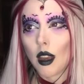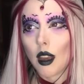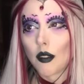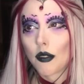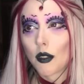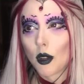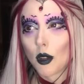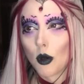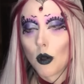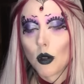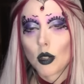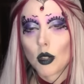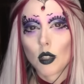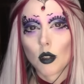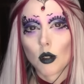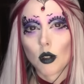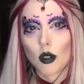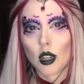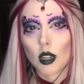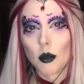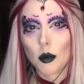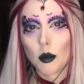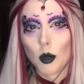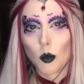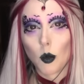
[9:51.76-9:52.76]
of course you're
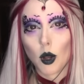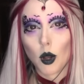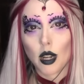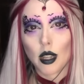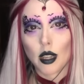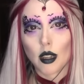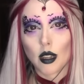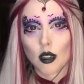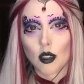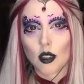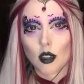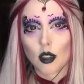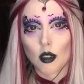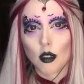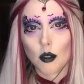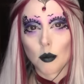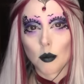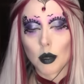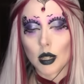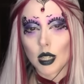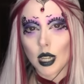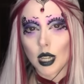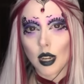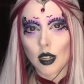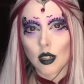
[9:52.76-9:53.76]
going to be willing to
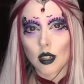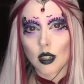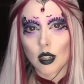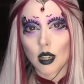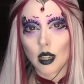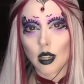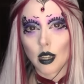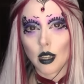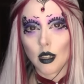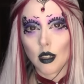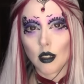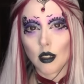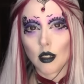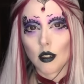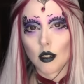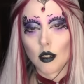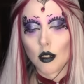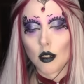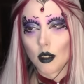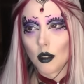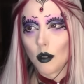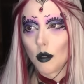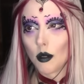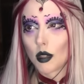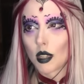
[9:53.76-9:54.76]
potentially
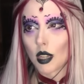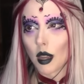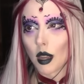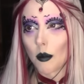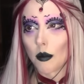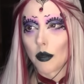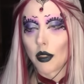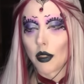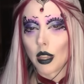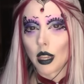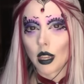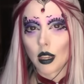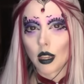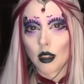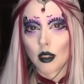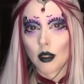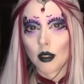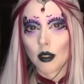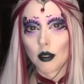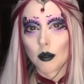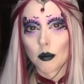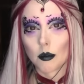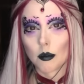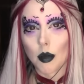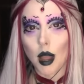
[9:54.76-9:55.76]
do something
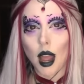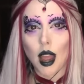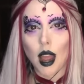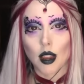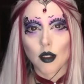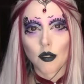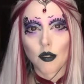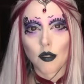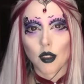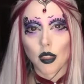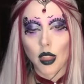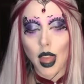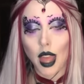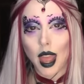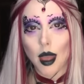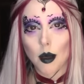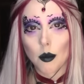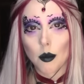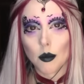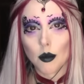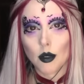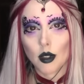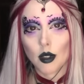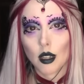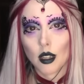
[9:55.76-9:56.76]
back for
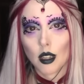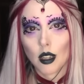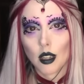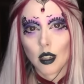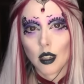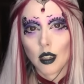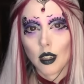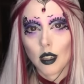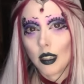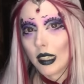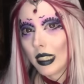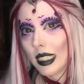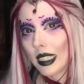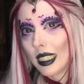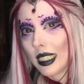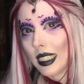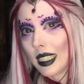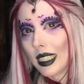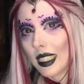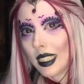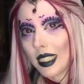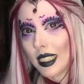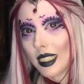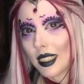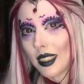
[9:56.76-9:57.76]
them.
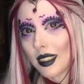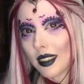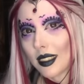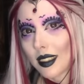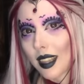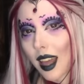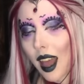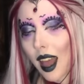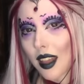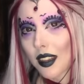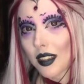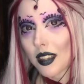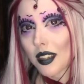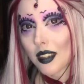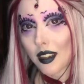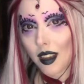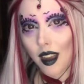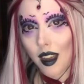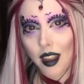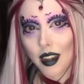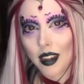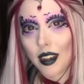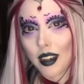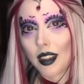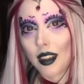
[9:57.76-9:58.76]
That's
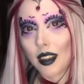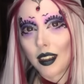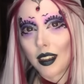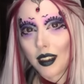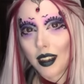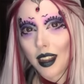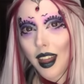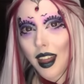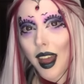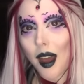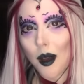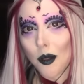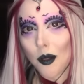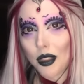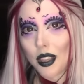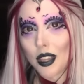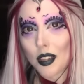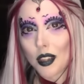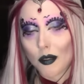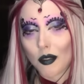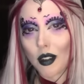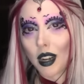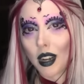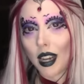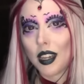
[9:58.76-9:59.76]
kind of how
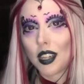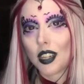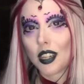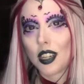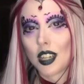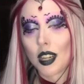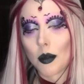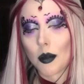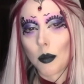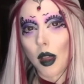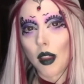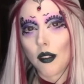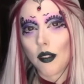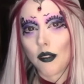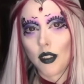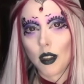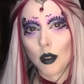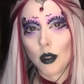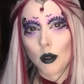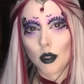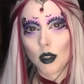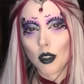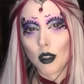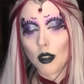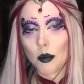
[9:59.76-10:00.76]
this relationship, I
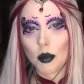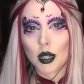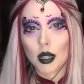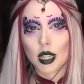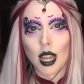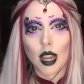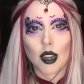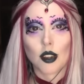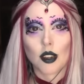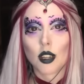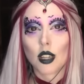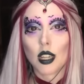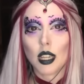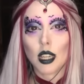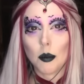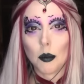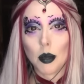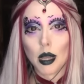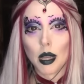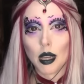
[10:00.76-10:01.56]
feel, could potentially